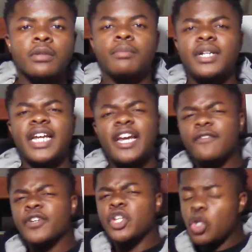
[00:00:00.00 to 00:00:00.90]
But
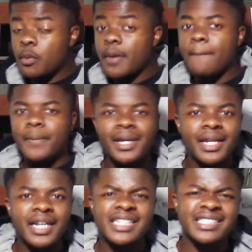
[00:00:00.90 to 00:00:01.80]
every human
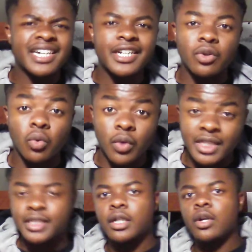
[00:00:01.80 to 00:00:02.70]
being is not at
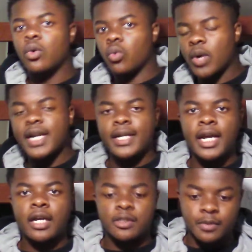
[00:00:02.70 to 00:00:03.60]
risk right
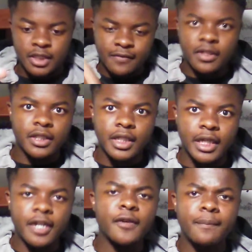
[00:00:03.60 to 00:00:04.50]
now, specifically
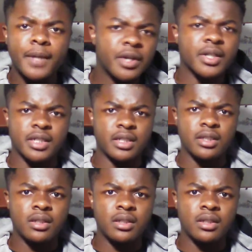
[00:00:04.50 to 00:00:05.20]
in America,